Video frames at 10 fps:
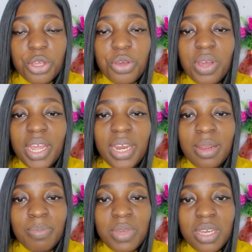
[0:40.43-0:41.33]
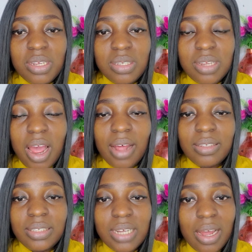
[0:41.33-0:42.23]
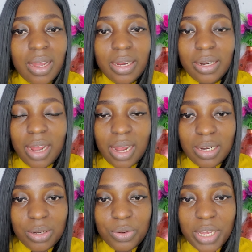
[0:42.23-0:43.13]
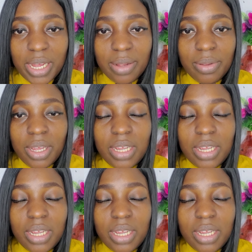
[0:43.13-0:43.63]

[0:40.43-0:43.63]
Your enemies are dying. Hallelujah.